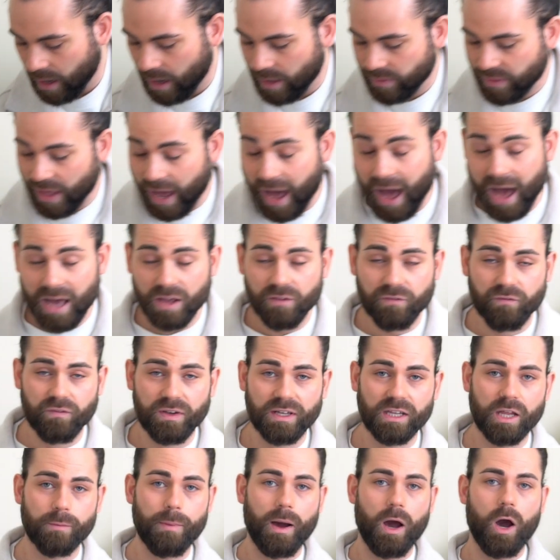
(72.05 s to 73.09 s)
that I
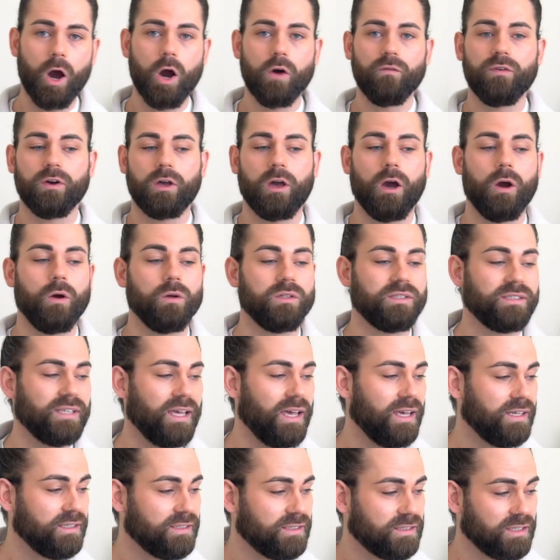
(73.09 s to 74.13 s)
feel about overcoats
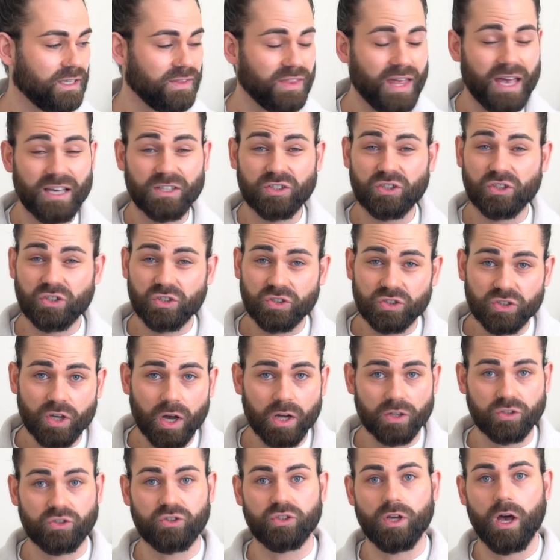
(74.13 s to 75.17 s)
is there is
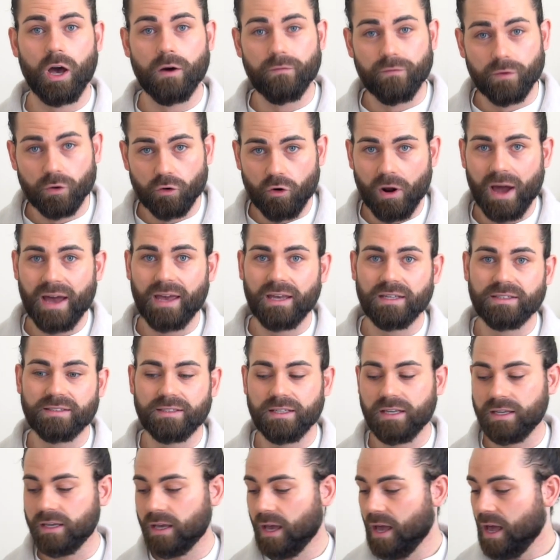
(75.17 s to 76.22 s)
such a
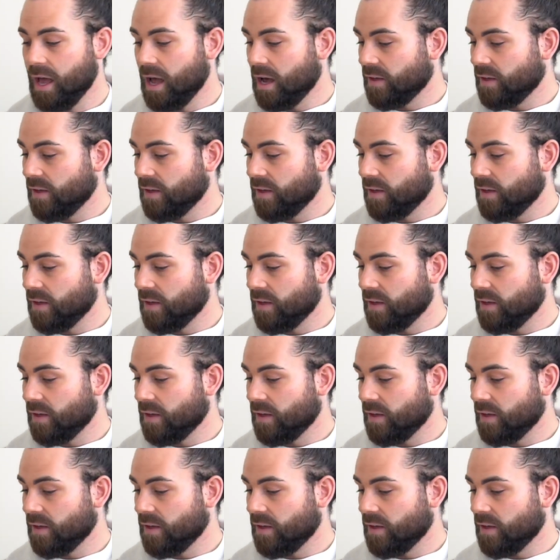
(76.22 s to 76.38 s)
variety.